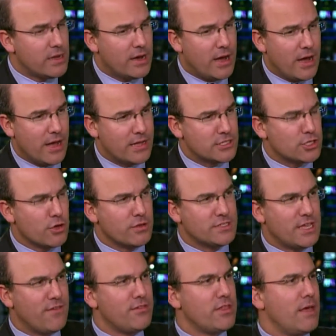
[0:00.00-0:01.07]
Uh, and so it's
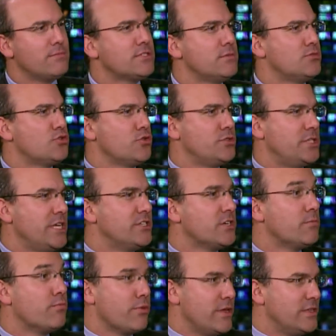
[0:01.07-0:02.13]
given them some
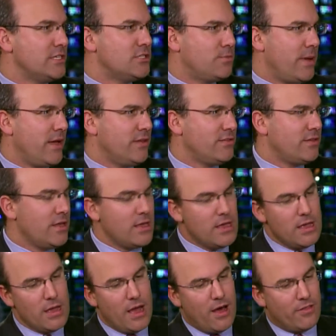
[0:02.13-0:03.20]
strategic breathing space.
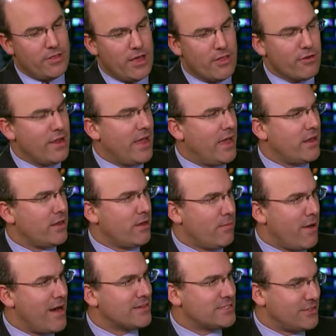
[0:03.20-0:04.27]
On the other hand,
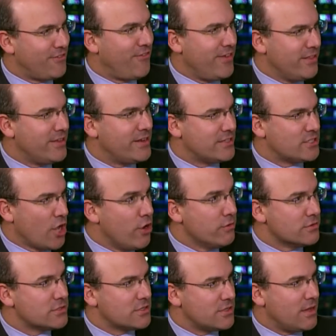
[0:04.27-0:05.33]
Hamas is feeling its
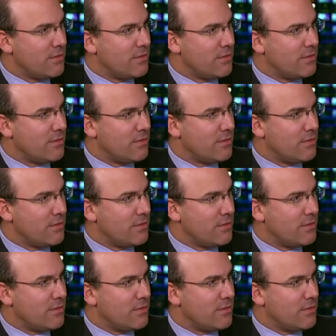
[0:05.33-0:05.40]
oats.